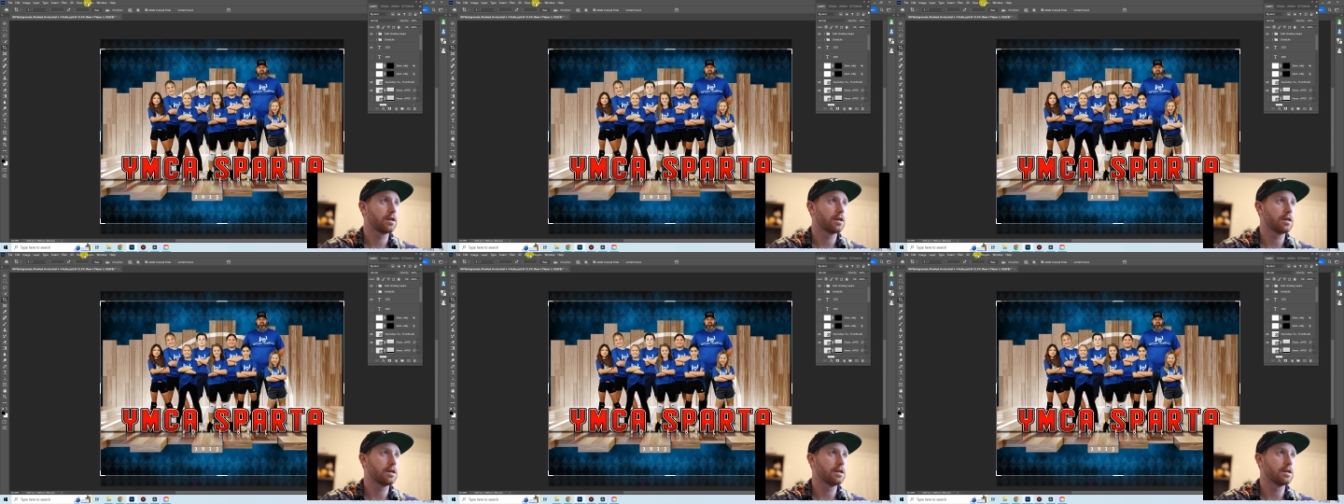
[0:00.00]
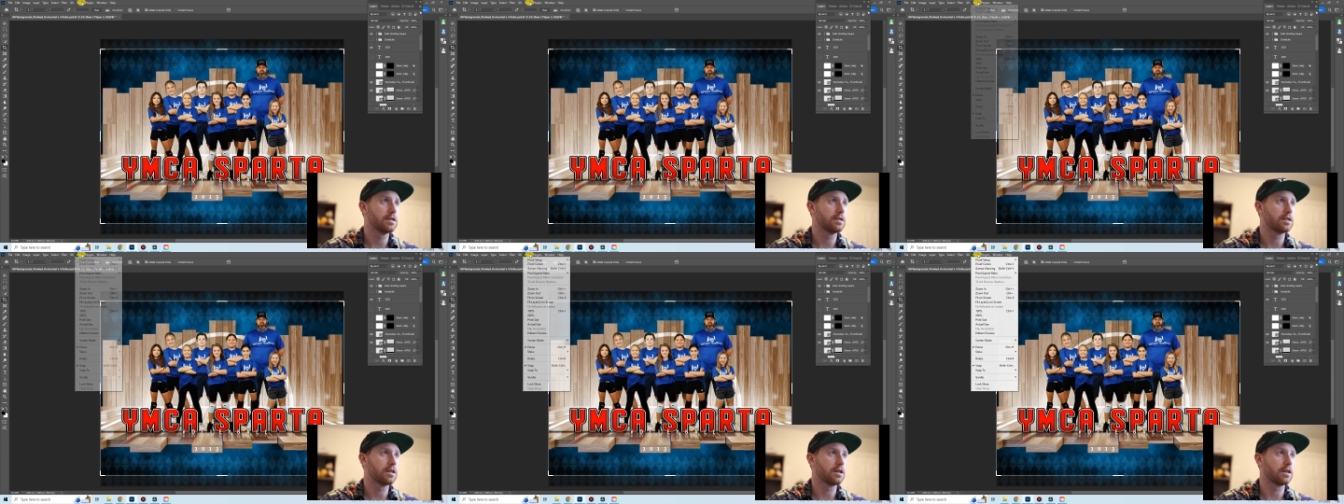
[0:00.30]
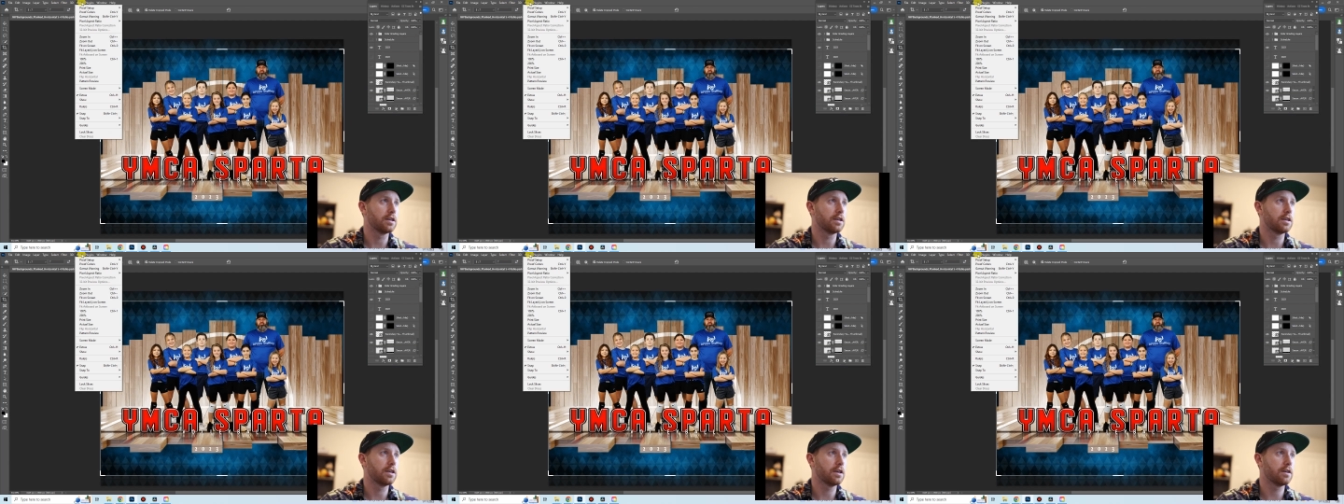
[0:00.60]
is
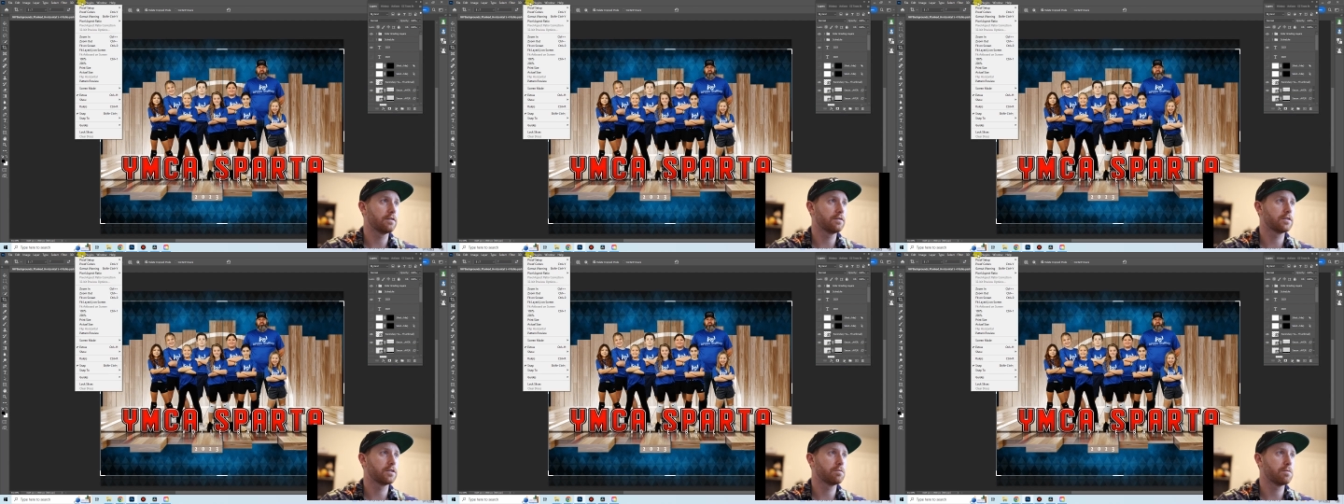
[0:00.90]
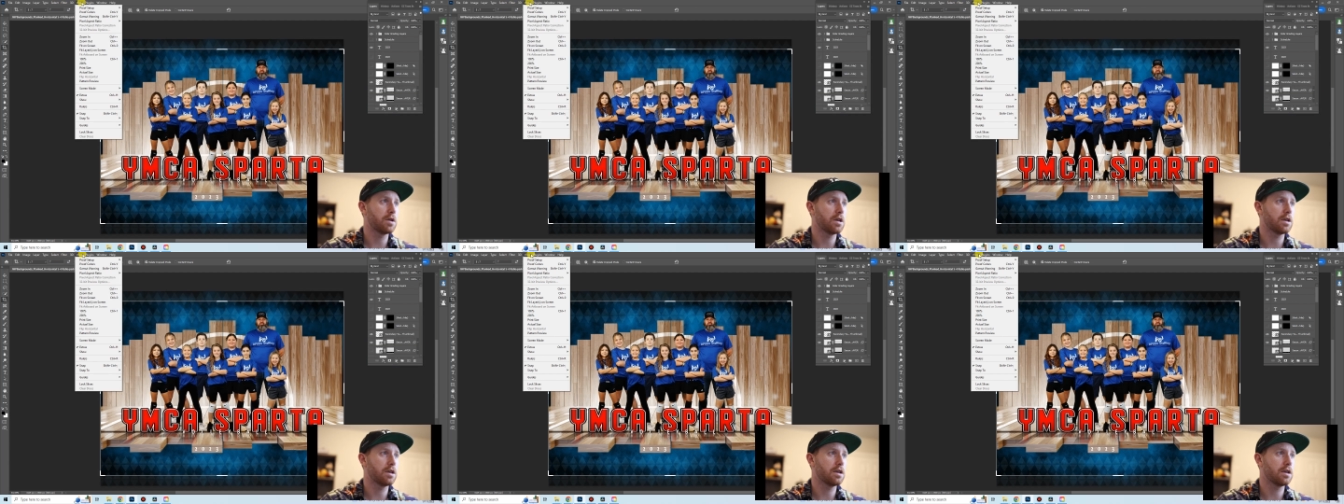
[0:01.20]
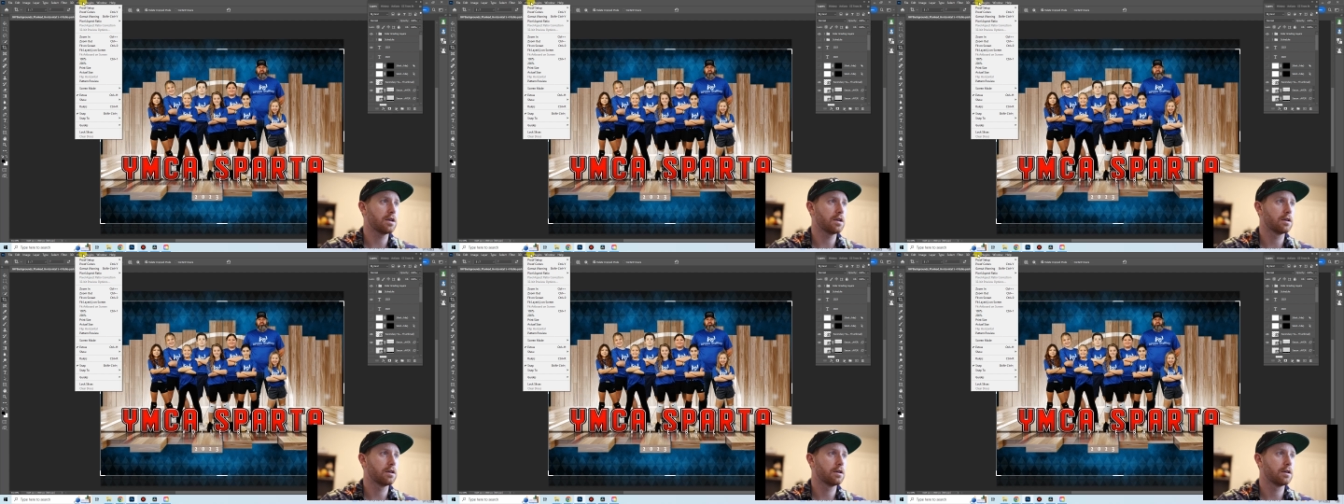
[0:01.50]
it gives
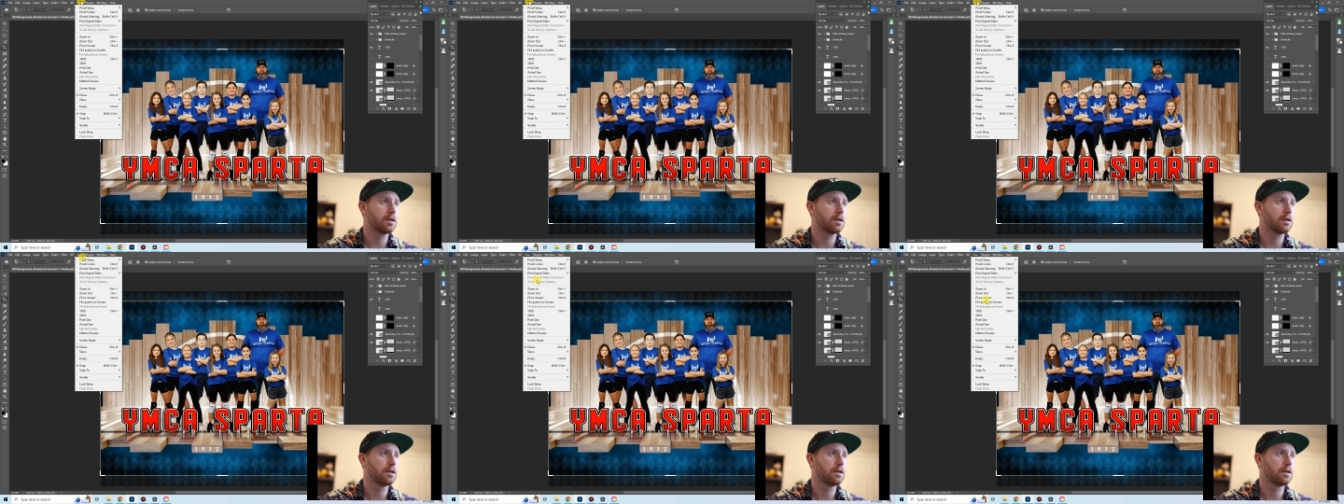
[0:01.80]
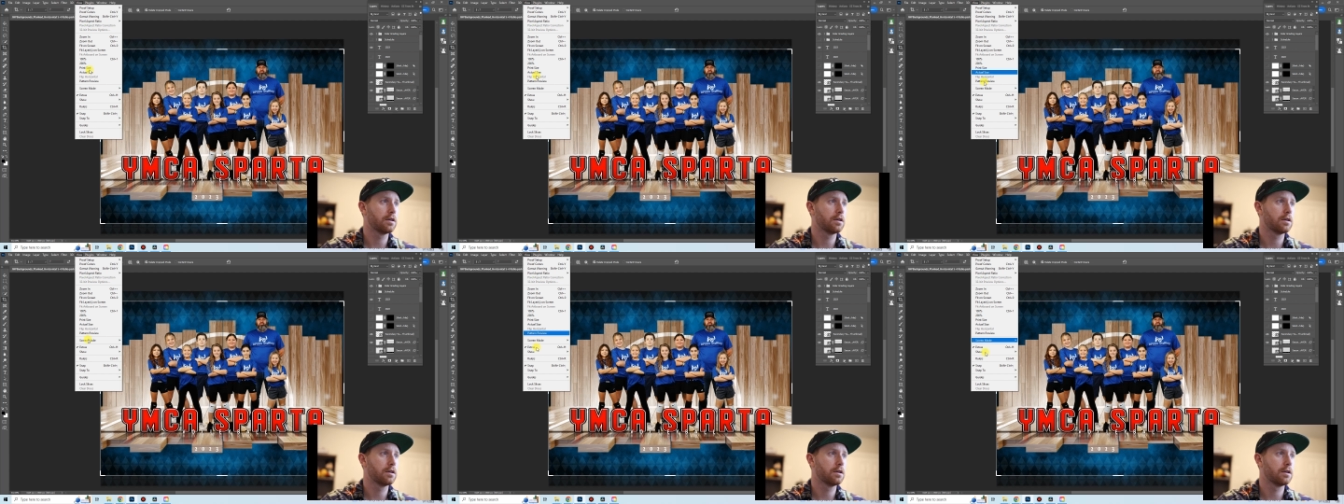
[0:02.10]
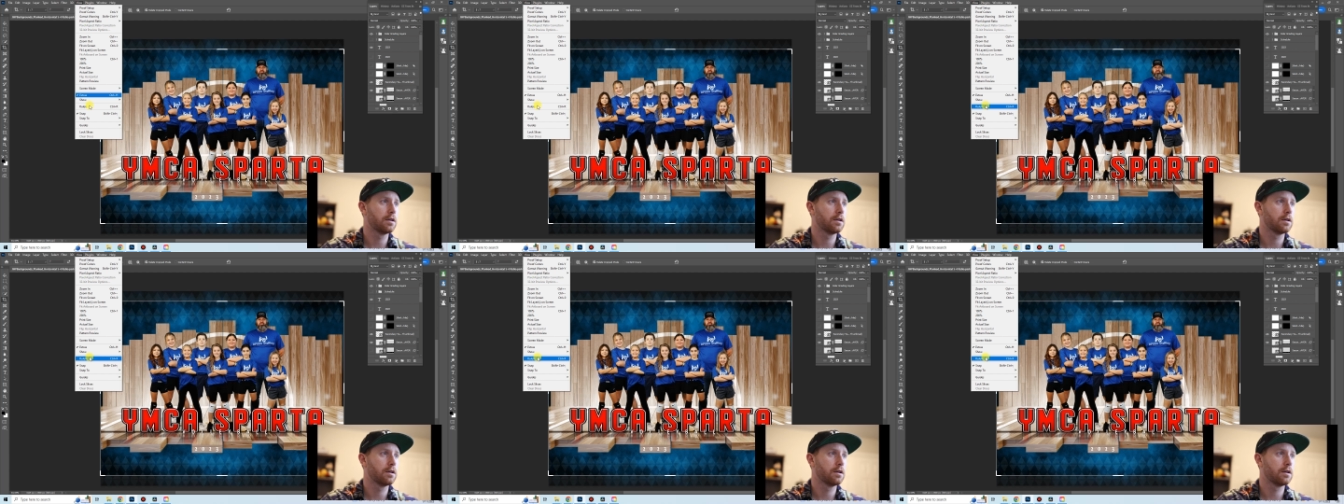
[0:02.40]
me,
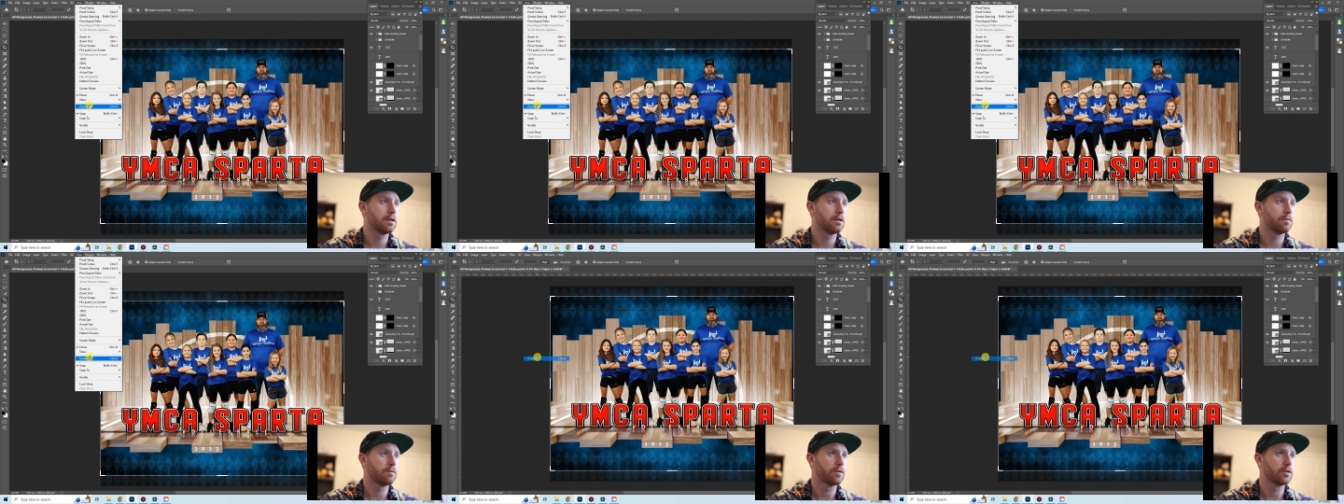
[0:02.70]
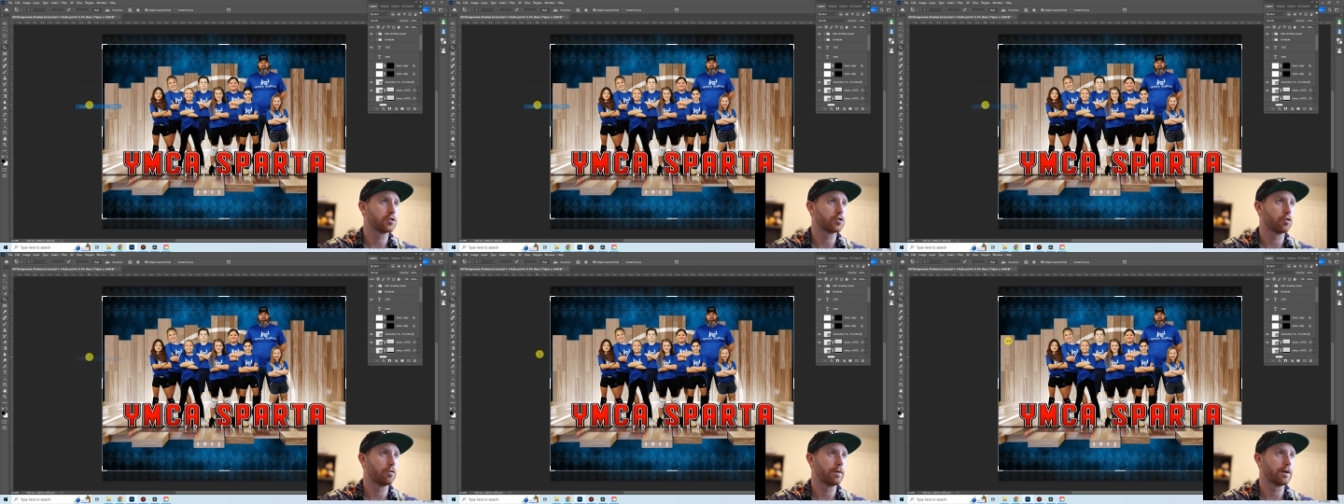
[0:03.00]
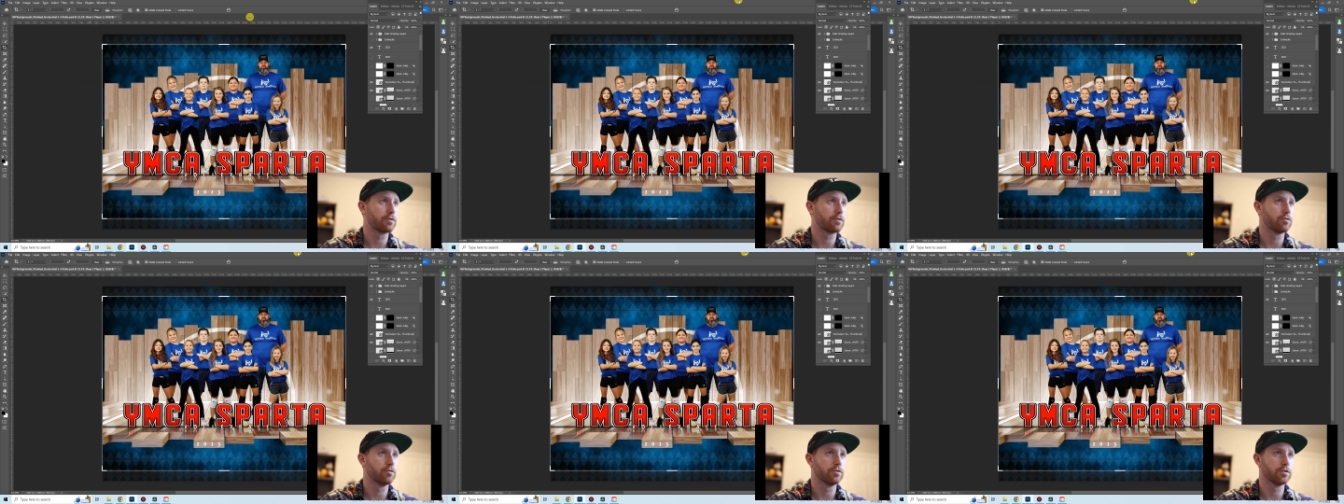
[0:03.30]
I'm gonna show my
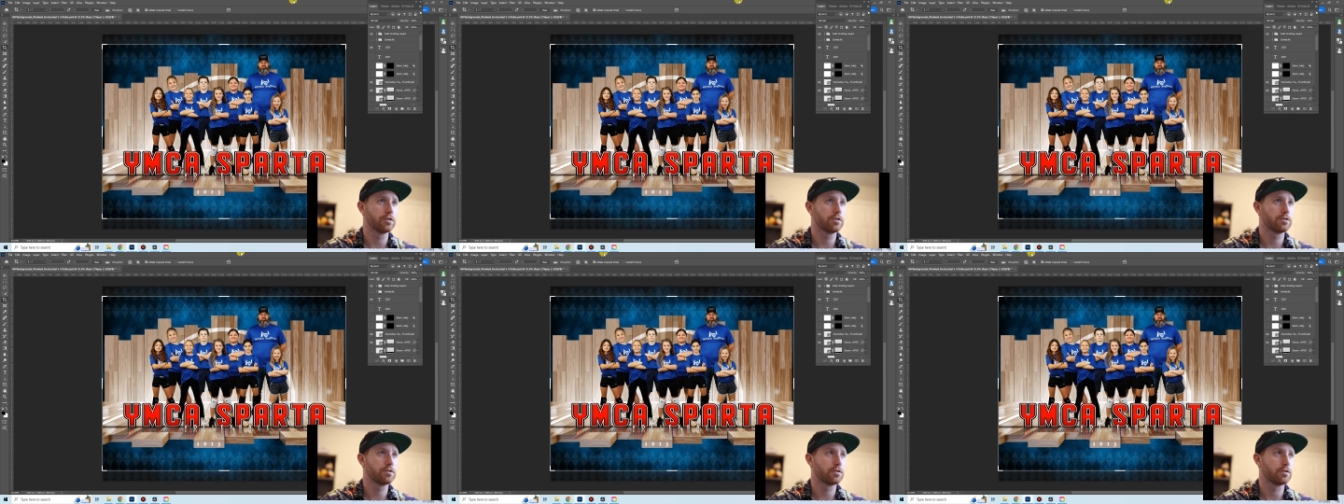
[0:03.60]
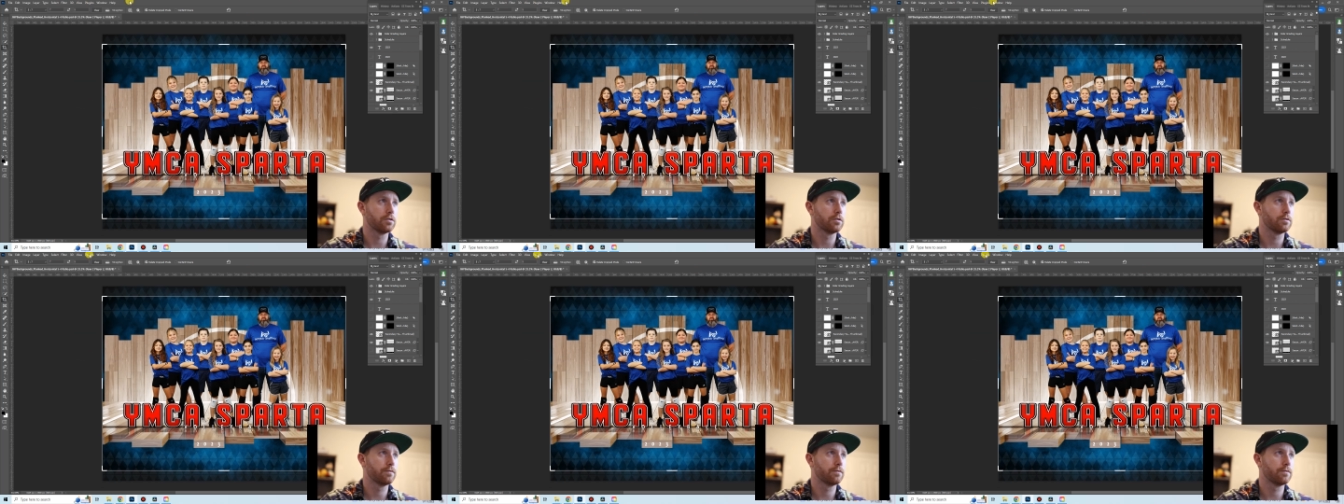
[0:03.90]
rulers,